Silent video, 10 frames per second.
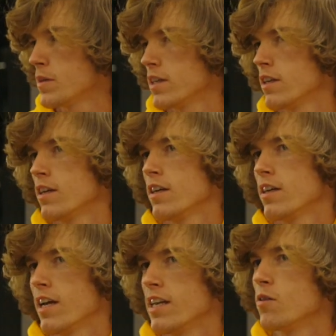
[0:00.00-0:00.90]

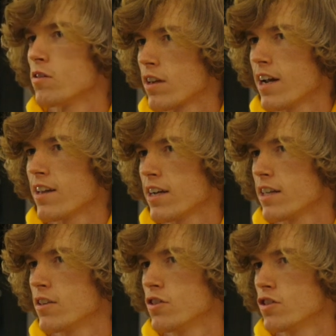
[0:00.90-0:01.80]
and he was kind of
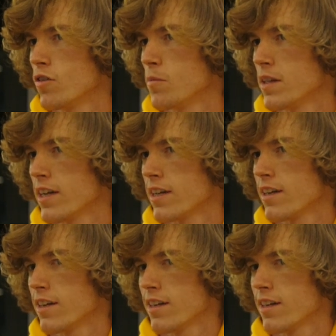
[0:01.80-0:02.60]
like showing me like,